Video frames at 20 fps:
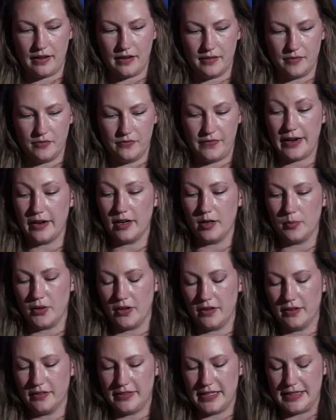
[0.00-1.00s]

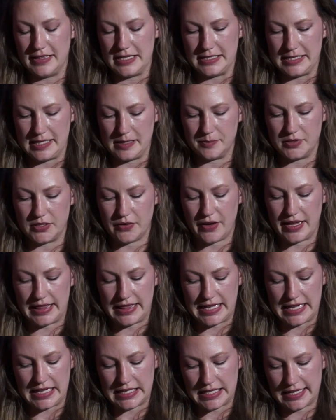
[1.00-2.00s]
variable than the deep. So I
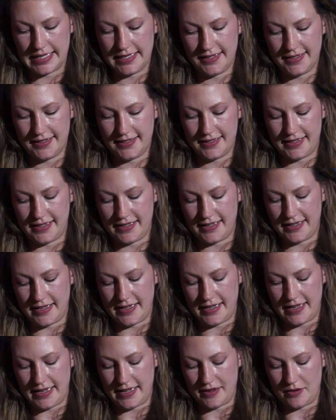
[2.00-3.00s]
think,
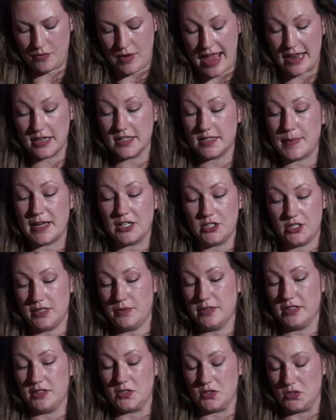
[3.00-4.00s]
and especially
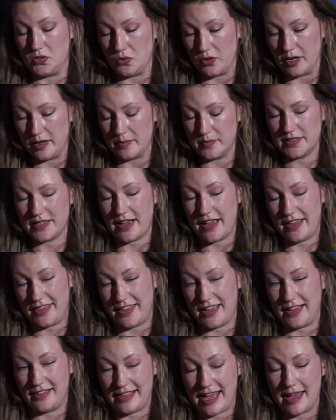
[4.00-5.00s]
with the storms, I
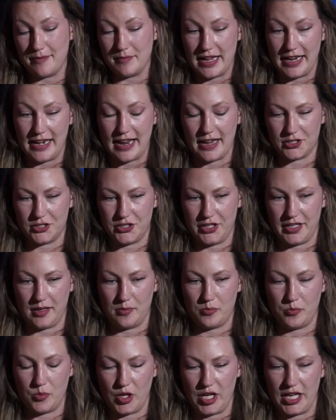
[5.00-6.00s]
think that might actually
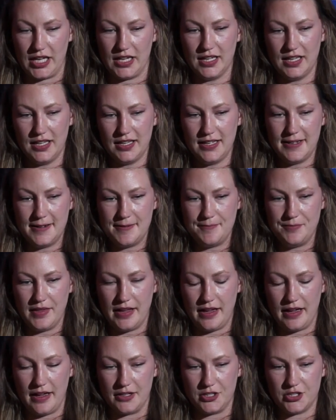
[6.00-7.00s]
put
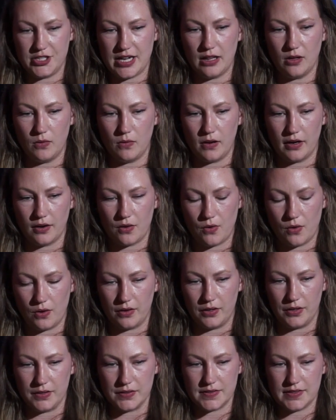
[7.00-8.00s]
shallow water
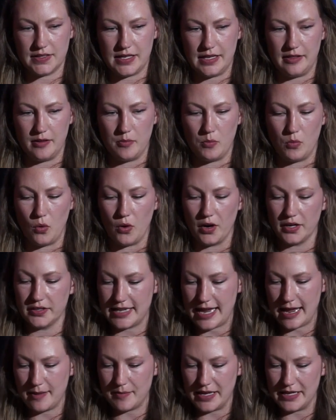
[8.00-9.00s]
corals in the more
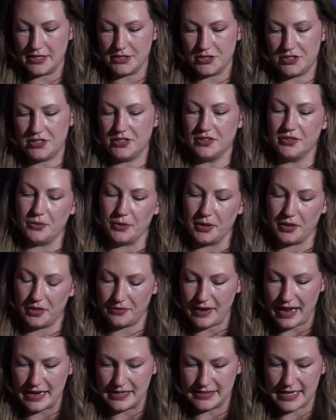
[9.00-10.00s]
damaged or
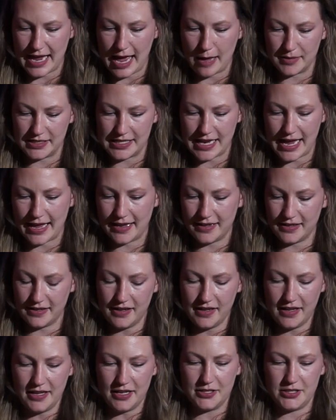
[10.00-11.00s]
threatened habitat
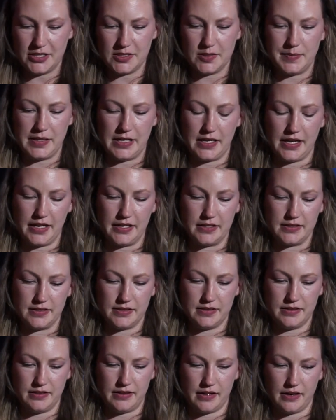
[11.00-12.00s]
just
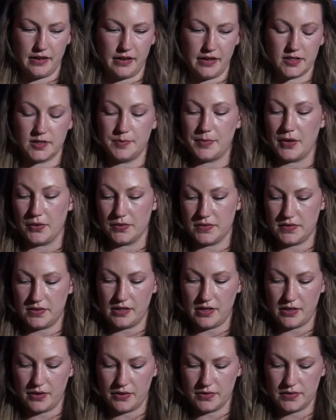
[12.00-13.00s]
because they're exposed to
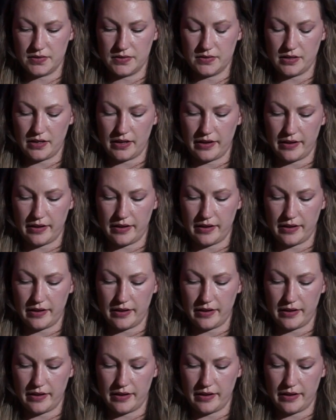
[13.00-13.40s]
those